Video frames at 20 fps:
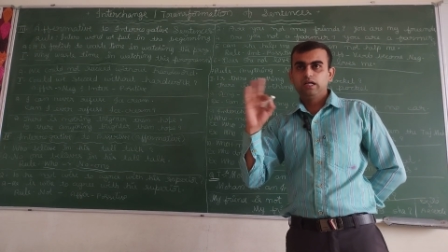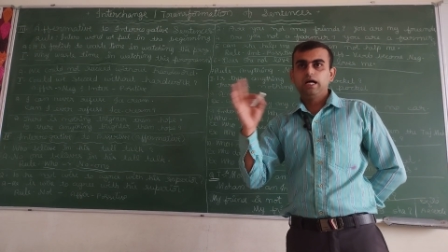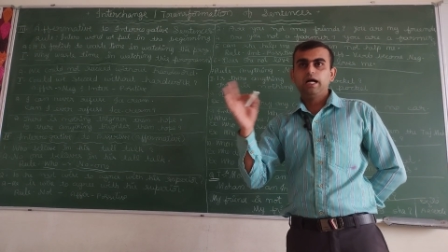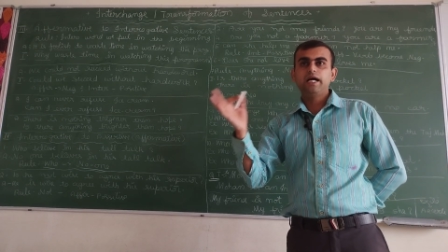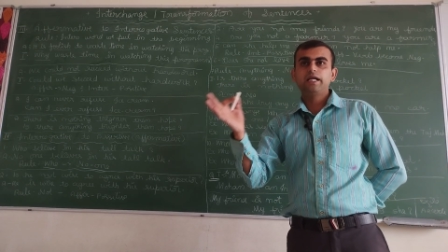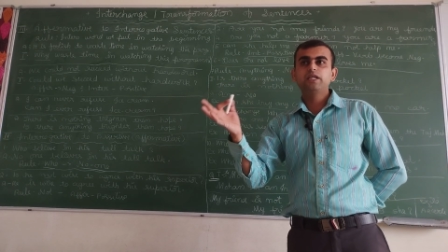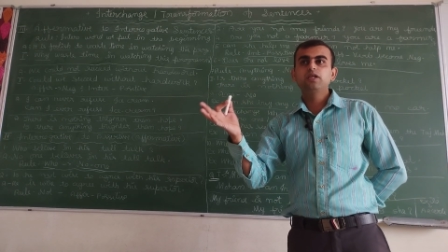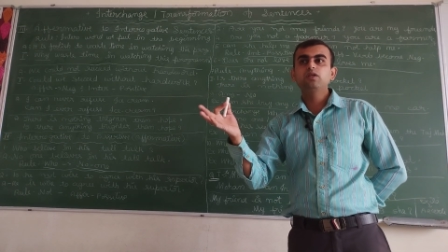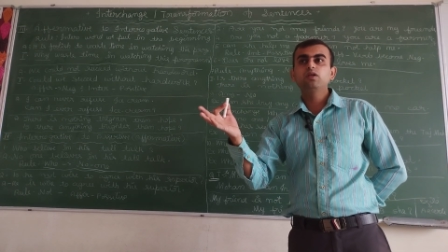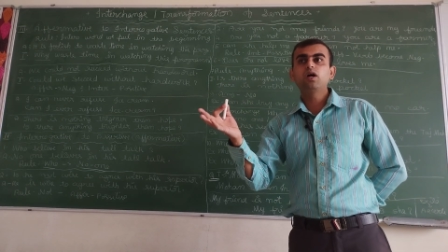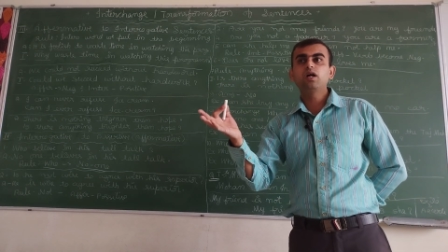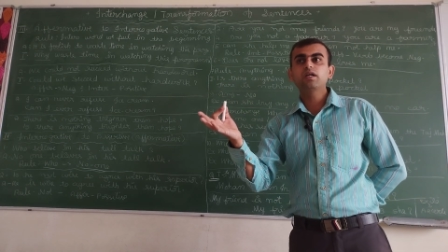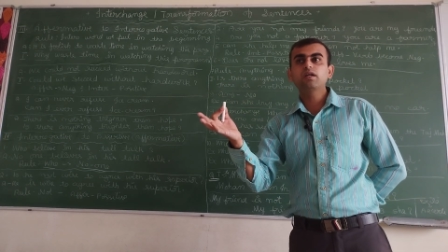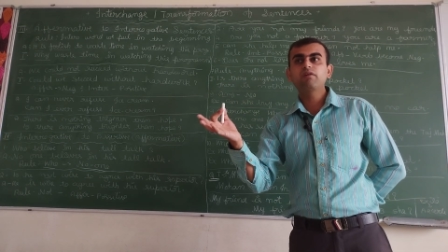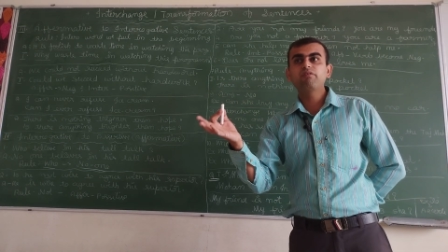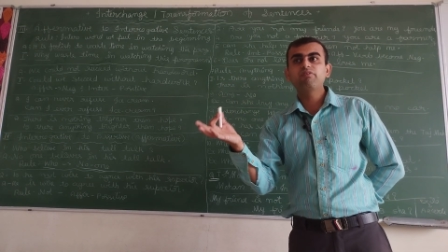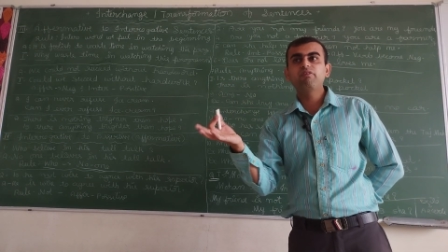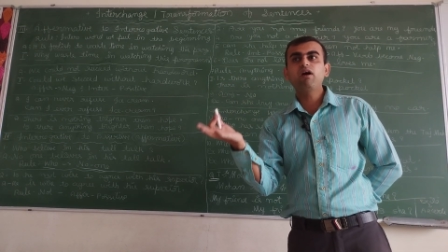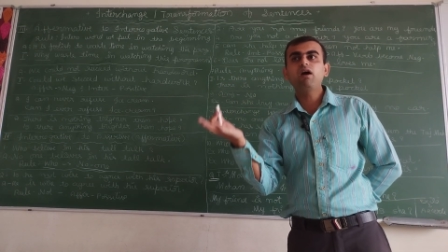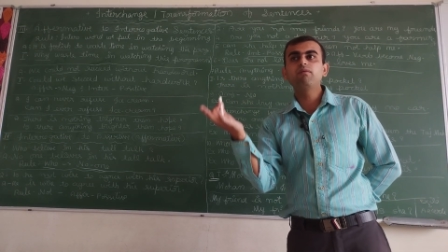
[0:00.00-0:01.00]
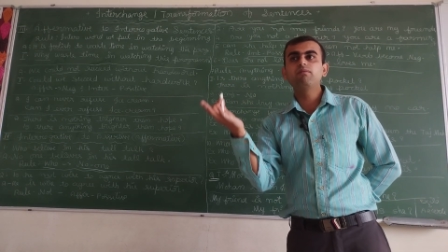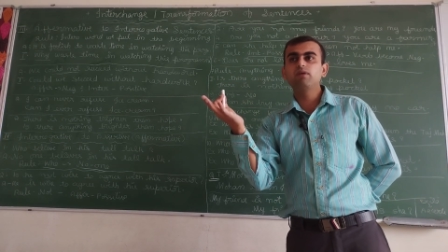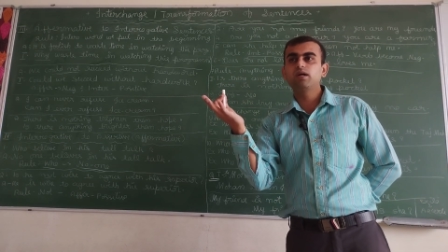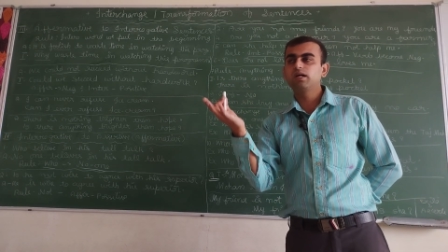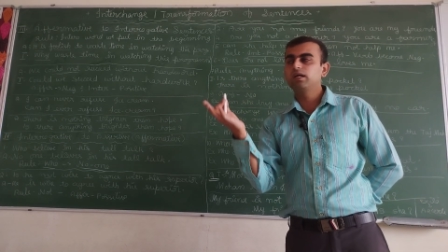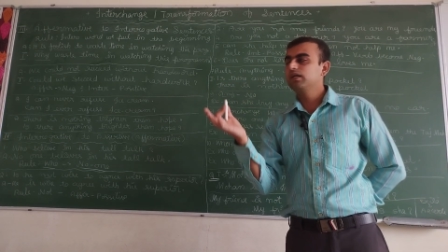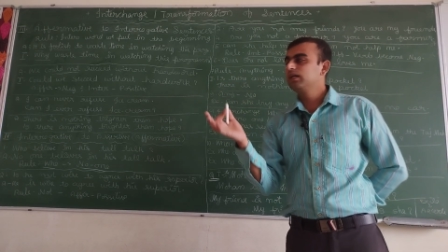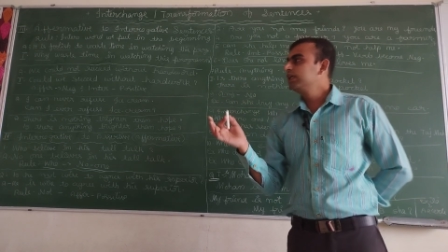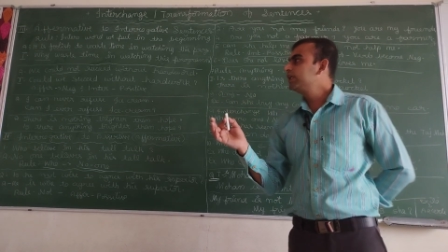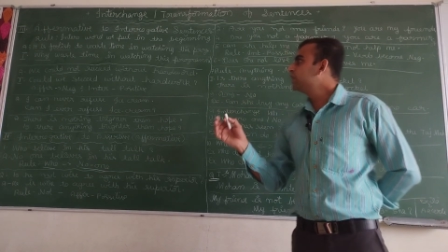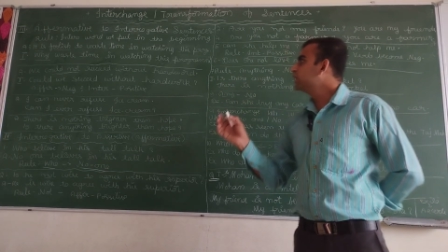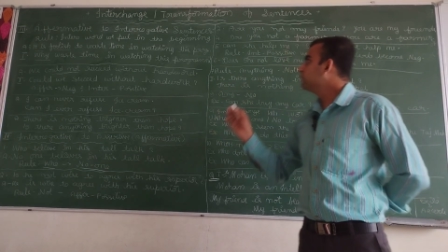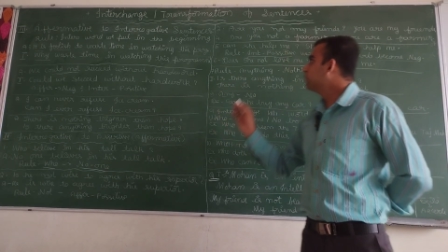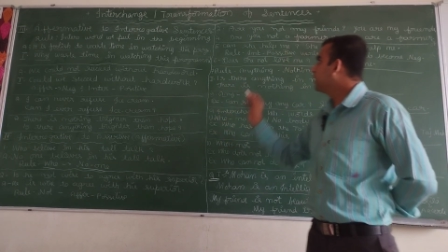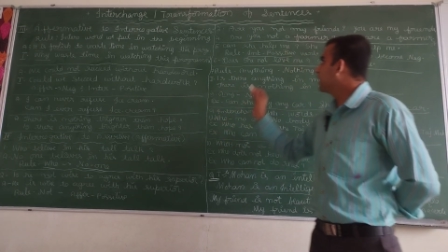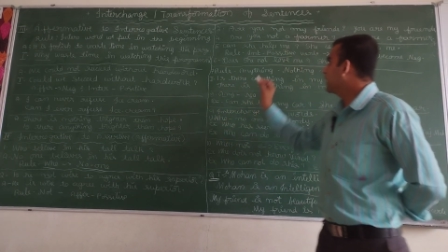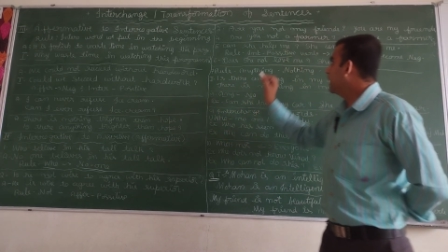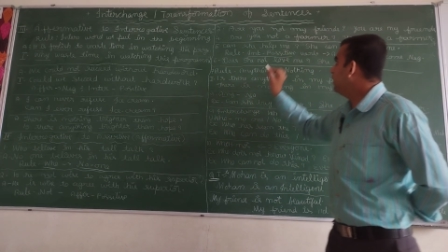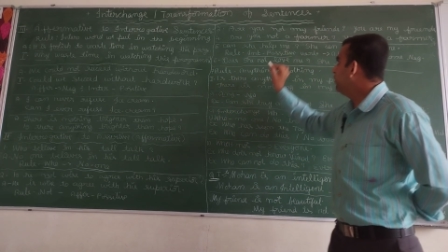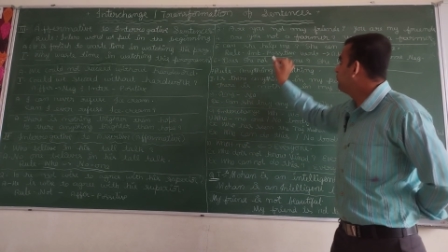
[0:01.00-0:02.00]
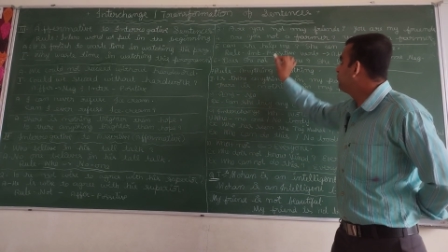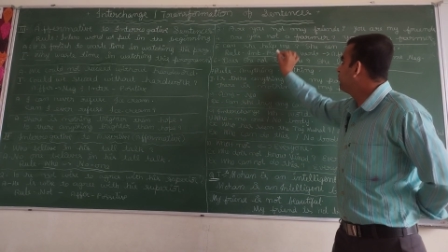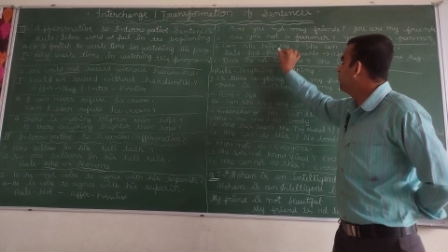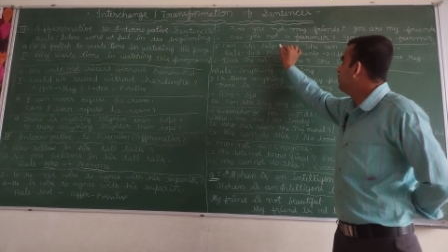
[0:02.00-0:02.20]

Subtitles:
Are you not a farmer? You are a